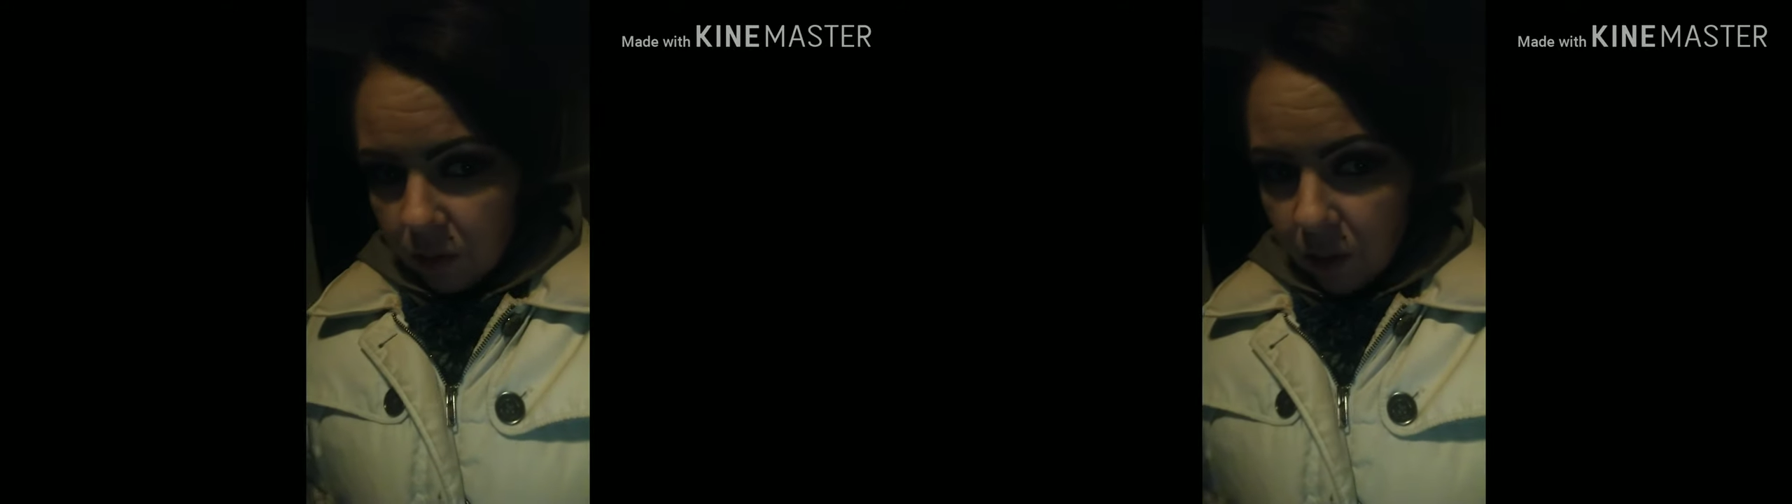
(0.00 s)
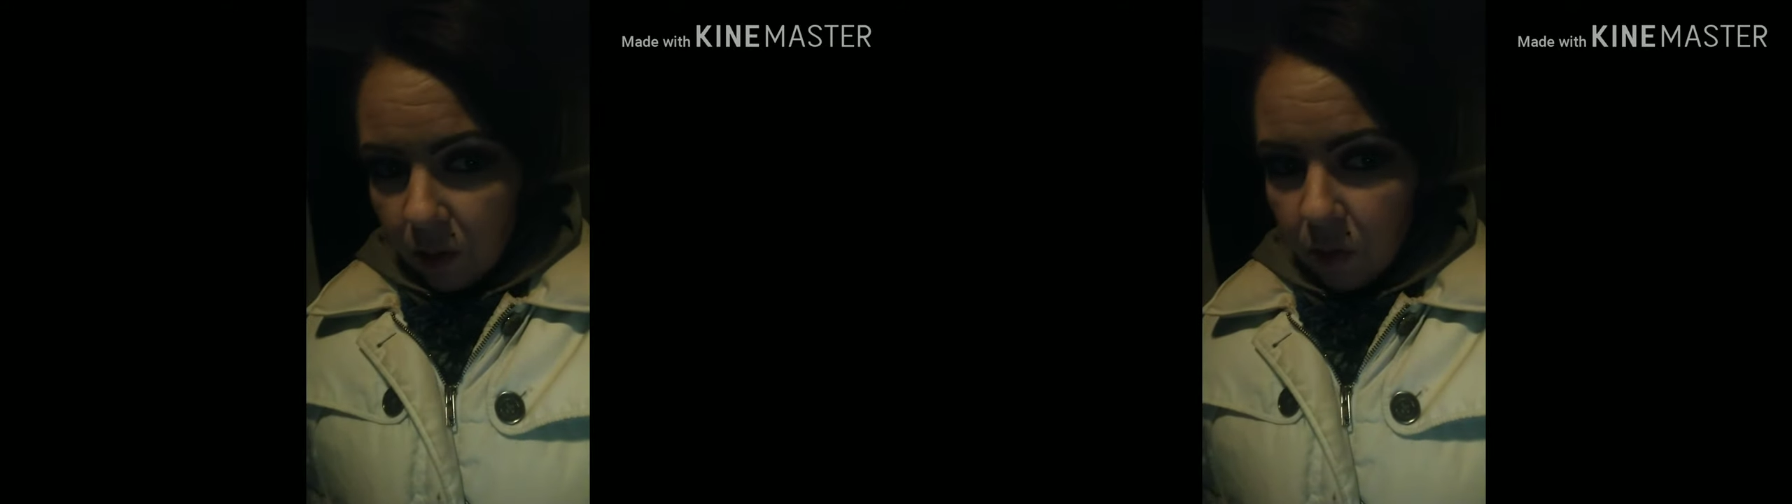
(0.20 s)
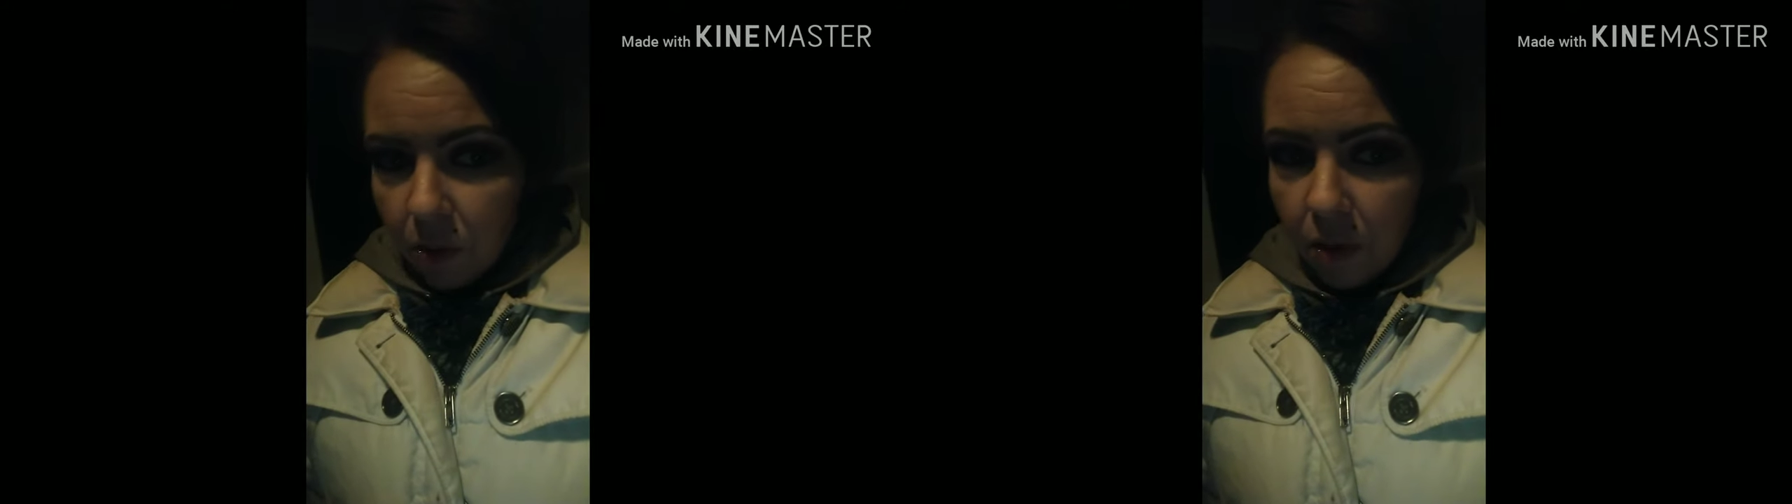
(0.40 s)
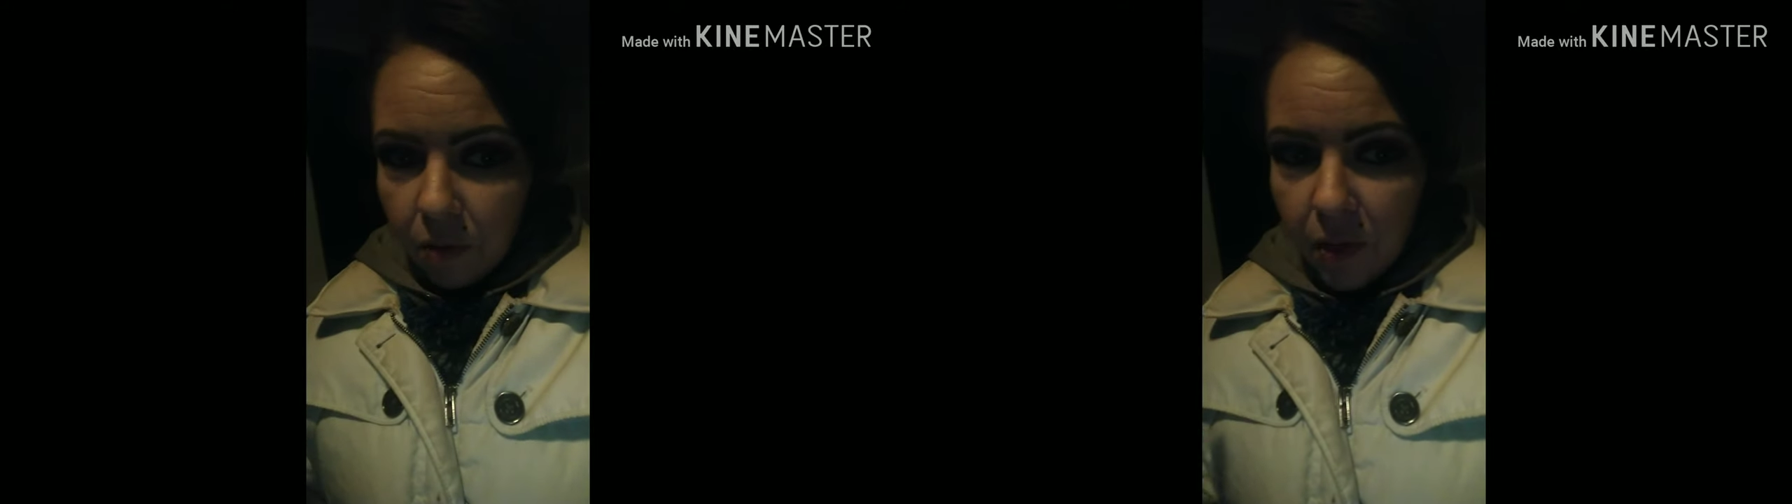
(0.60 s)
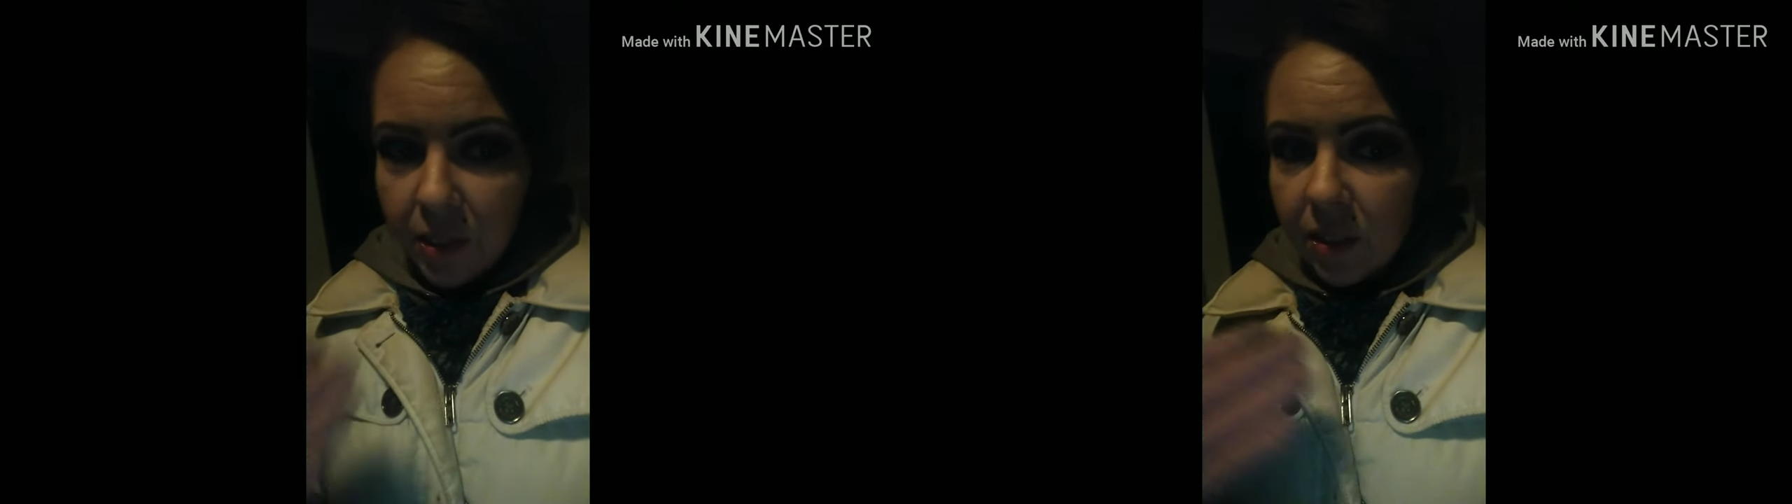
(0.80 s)
video.
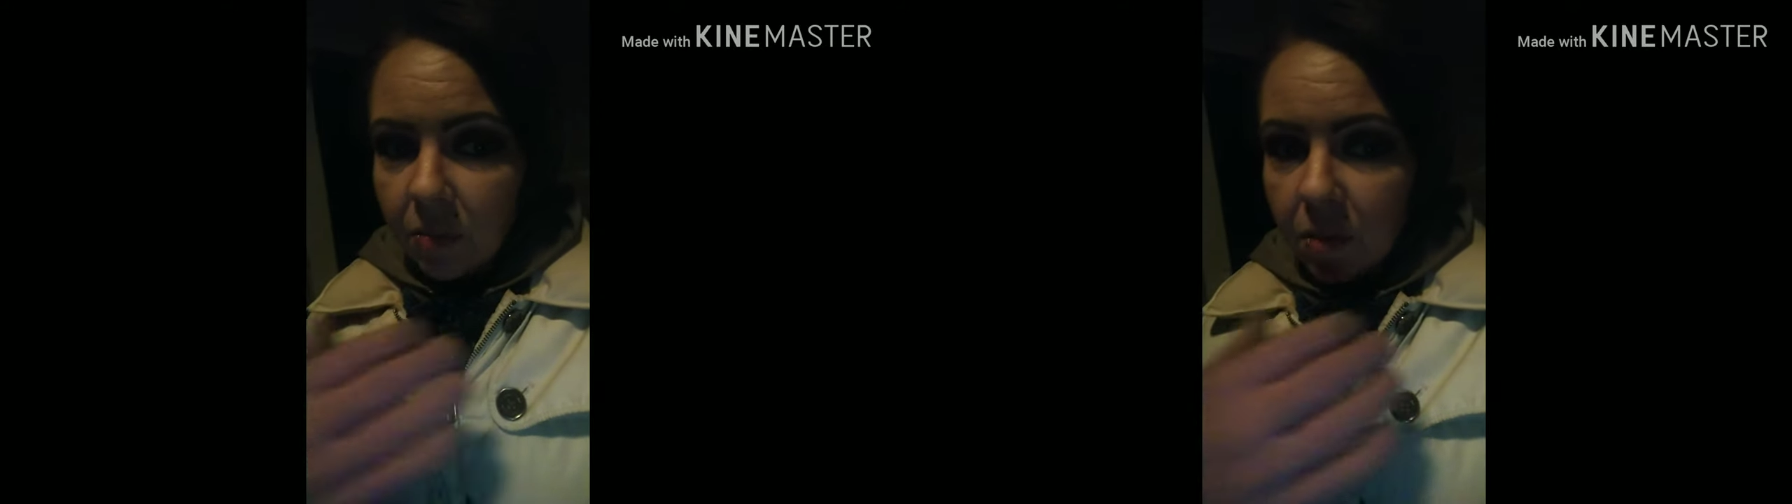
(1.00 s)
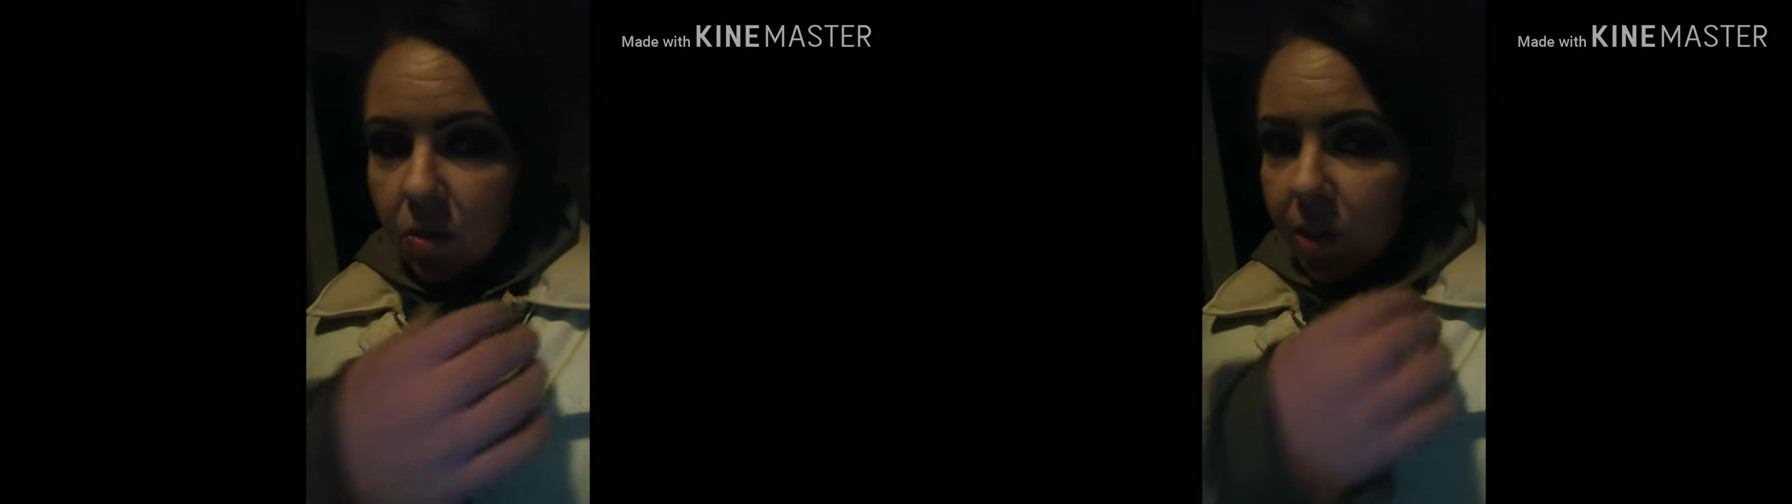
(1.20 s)
If that's something